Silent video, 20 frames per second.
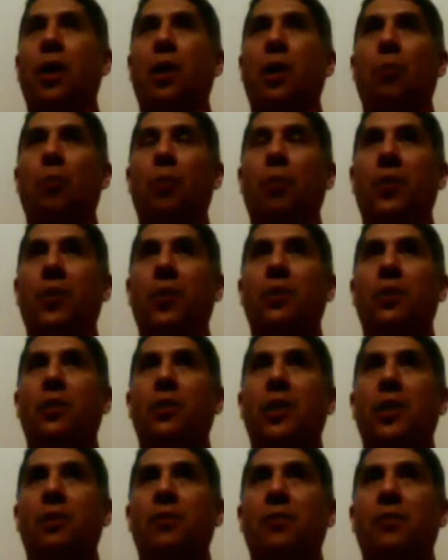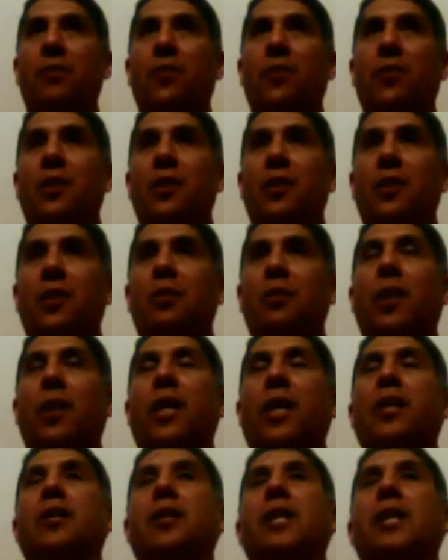keep doing exercises for the T
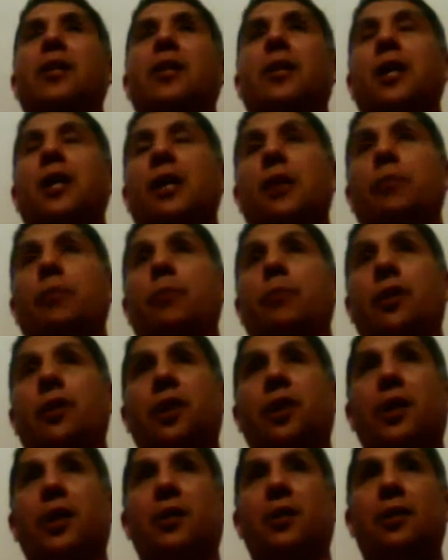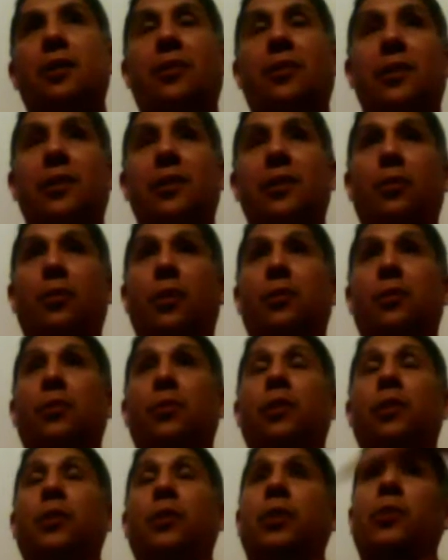spine, like a lot of the Paul Check stuff, because it
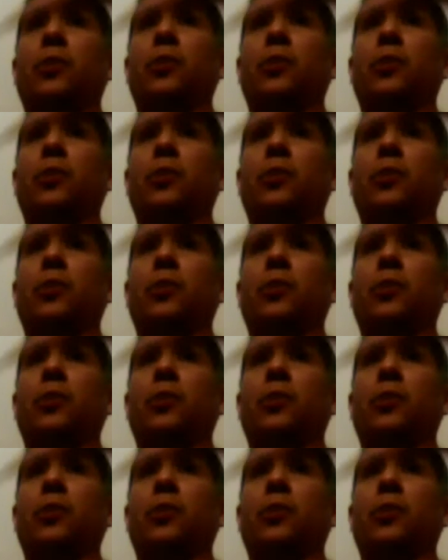works really, really